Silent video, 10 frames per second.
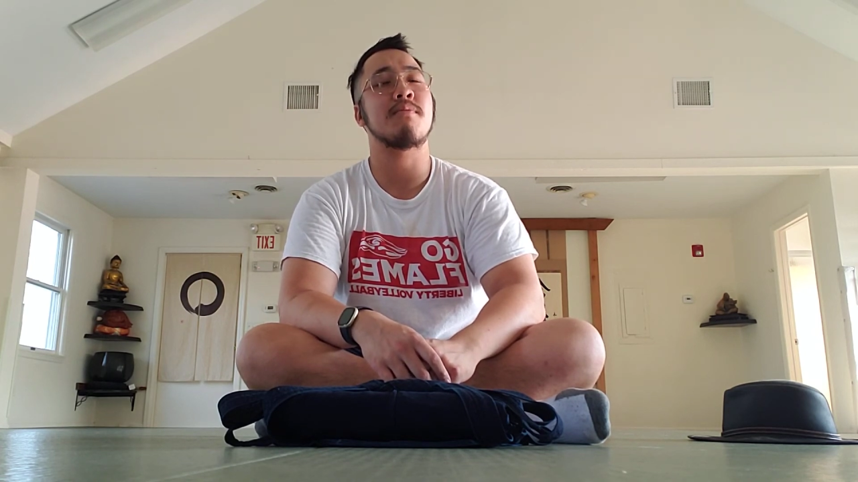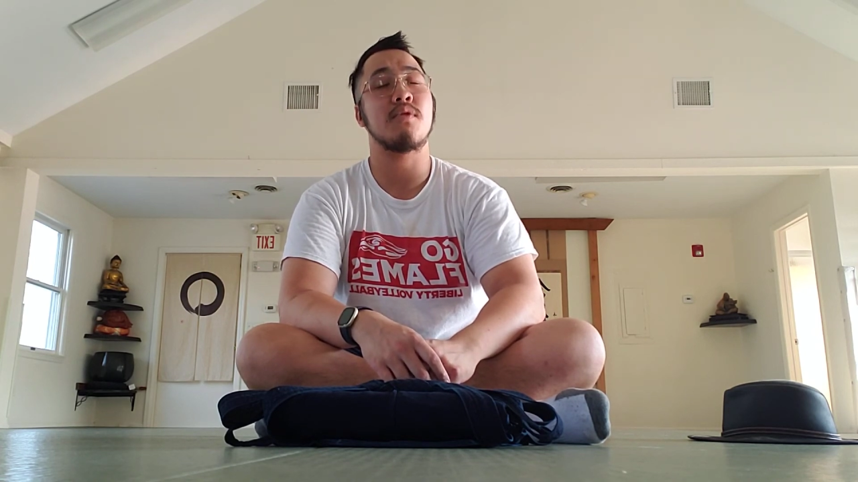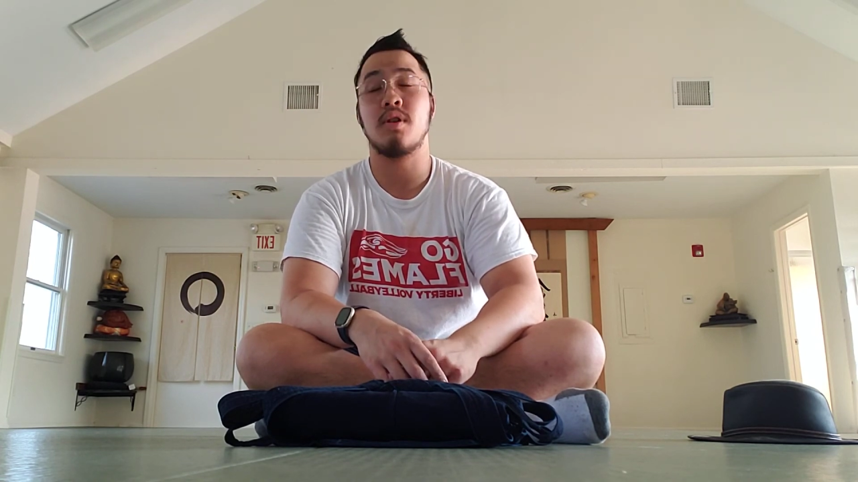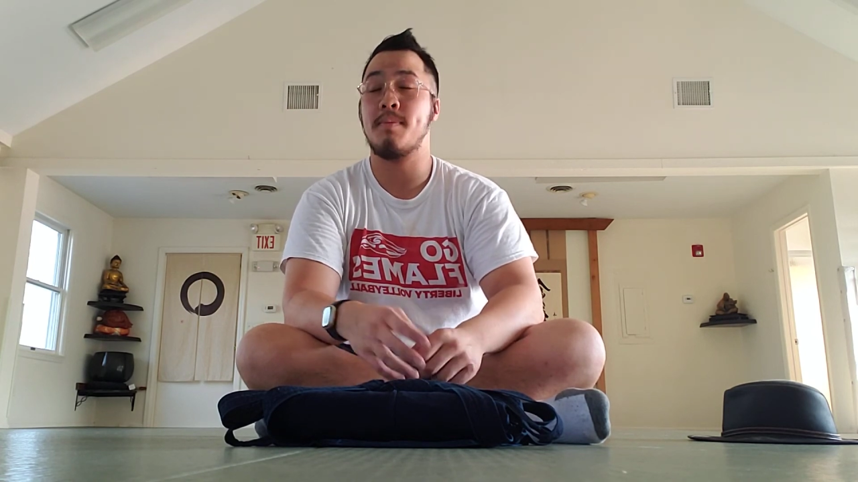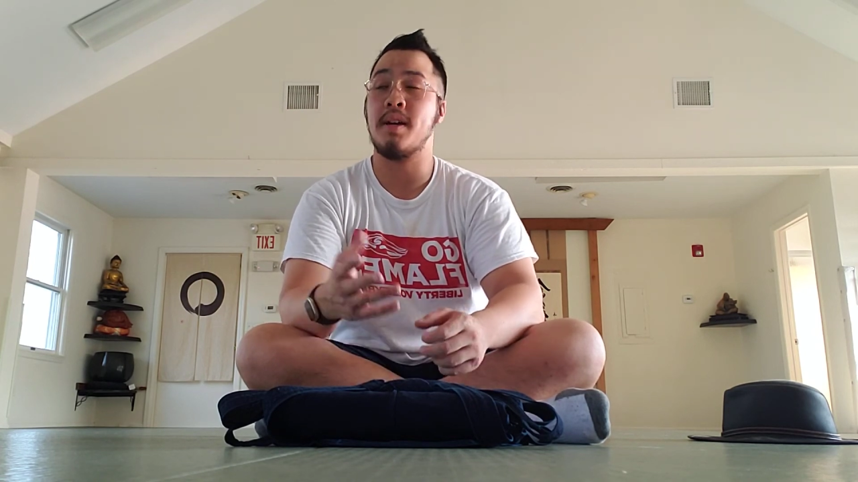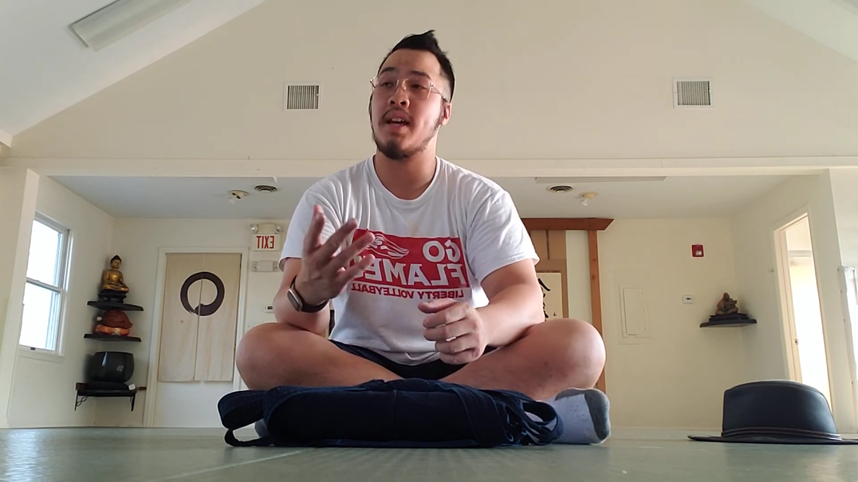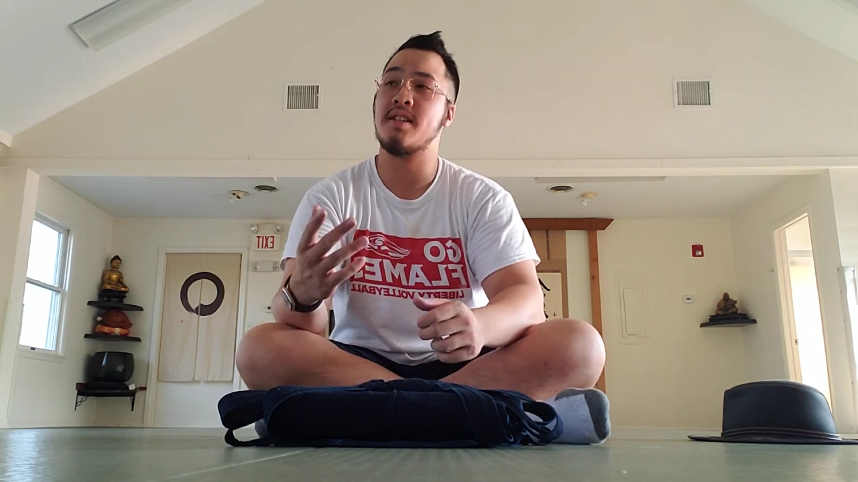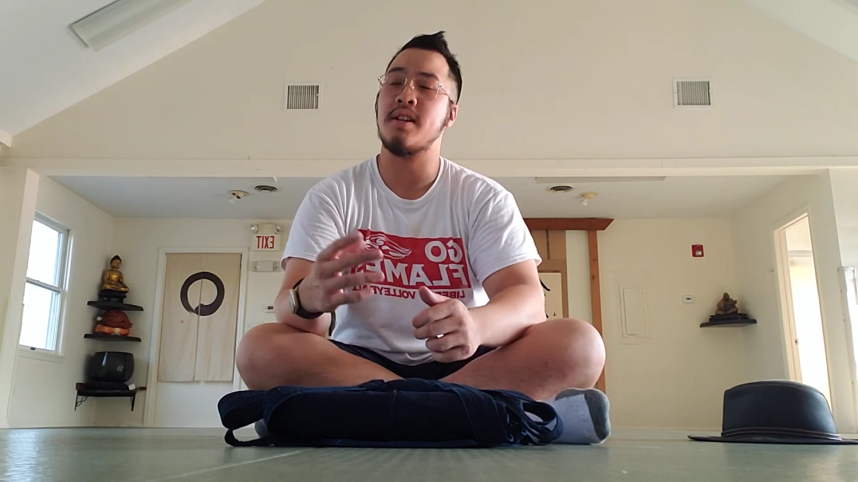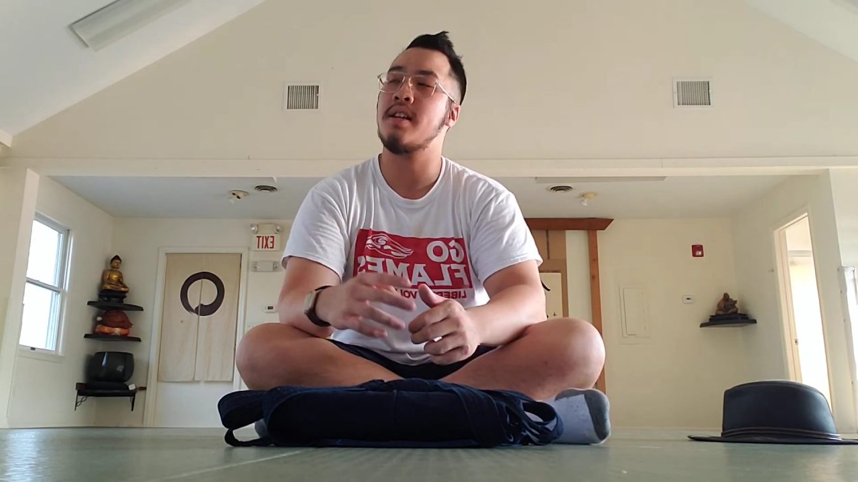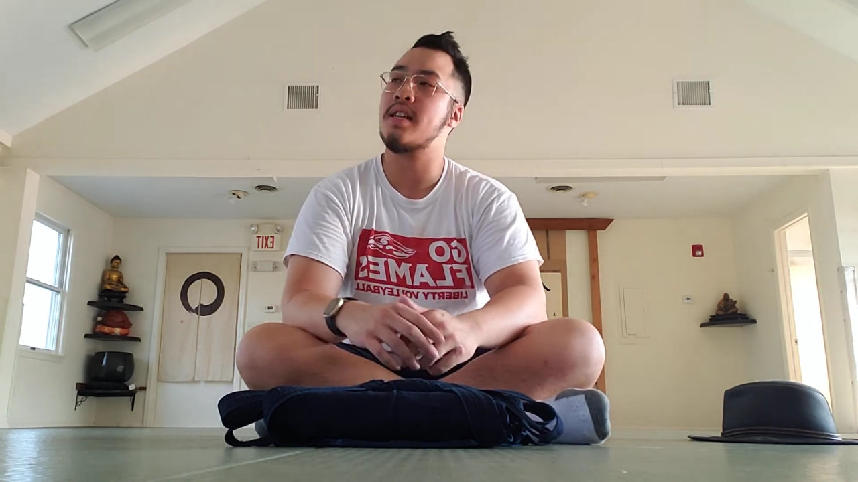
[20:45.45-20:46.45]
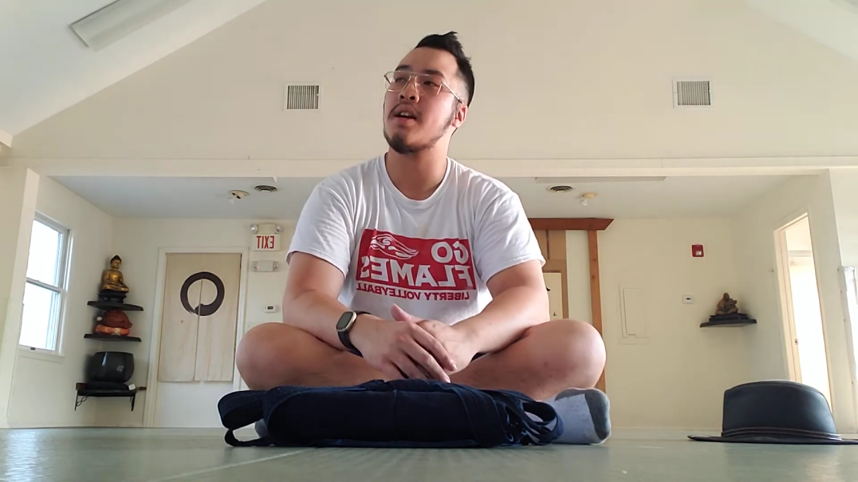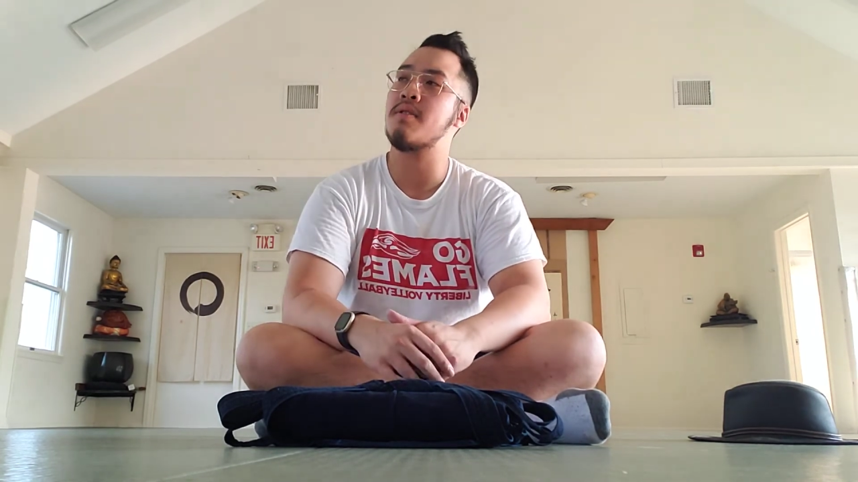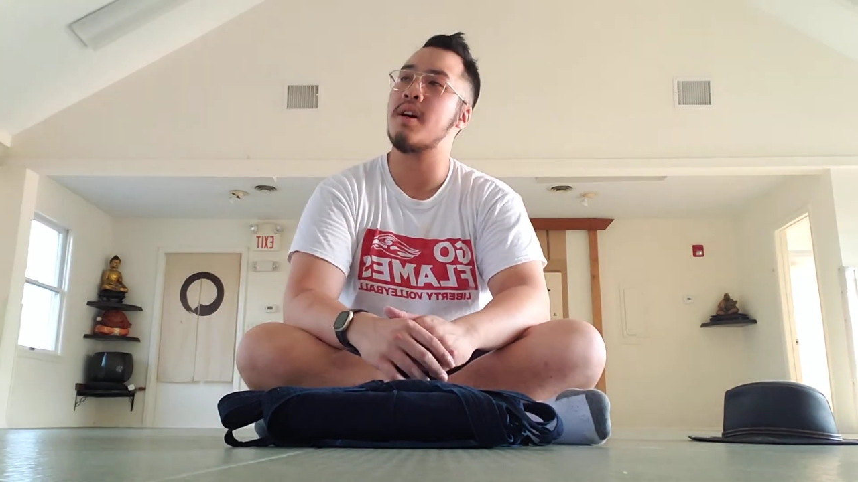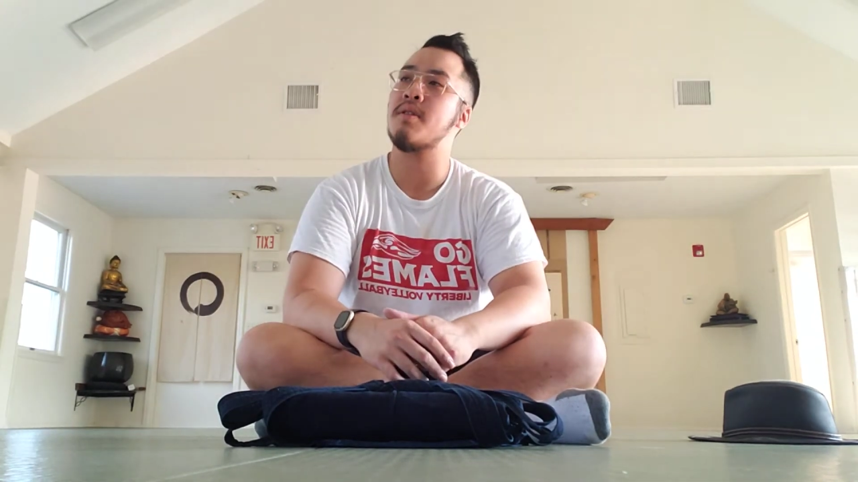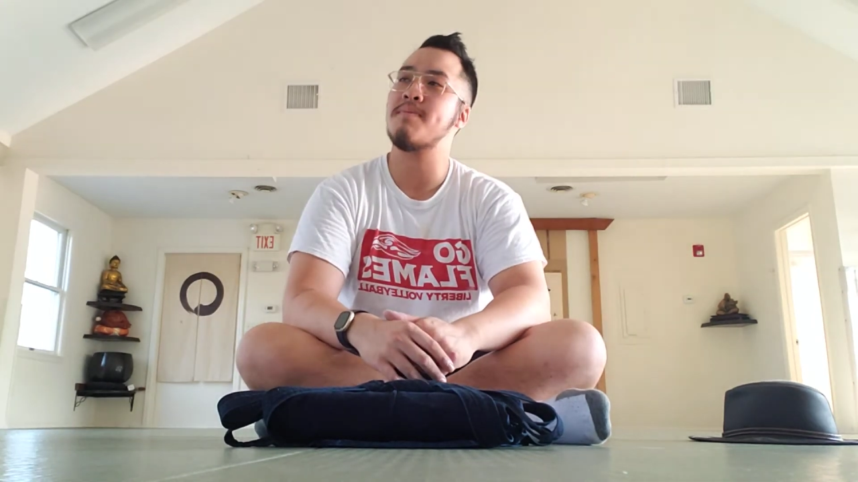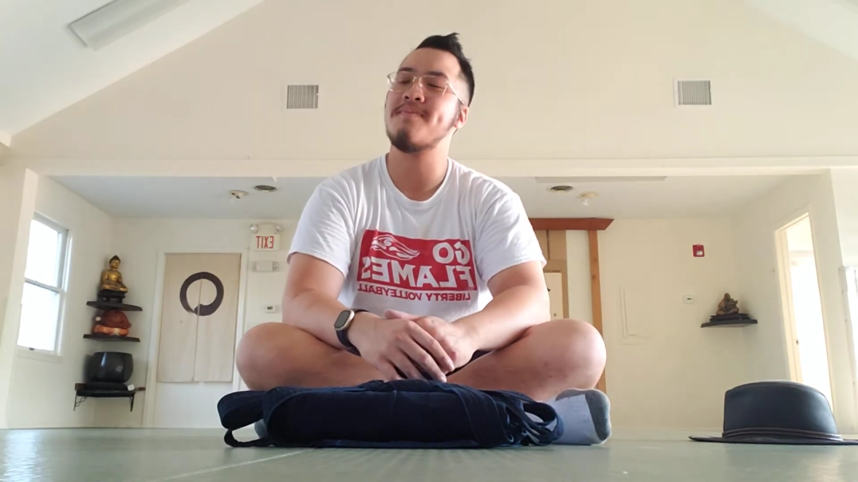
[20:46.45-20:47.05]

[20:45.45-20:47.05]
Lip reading: It could be Cantonese, I don't know.